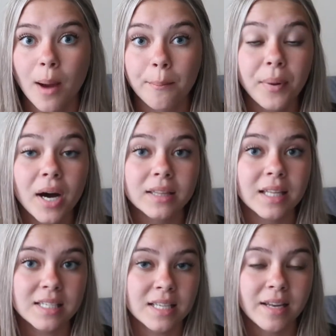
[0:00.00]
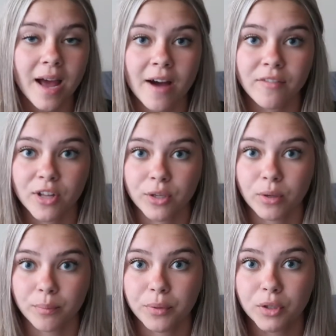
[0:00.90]
but they did have
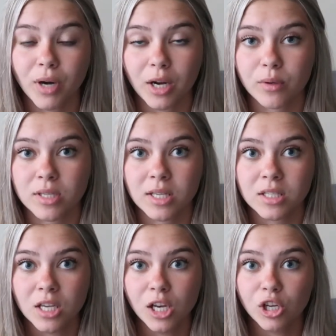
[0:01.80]
other prerequisites.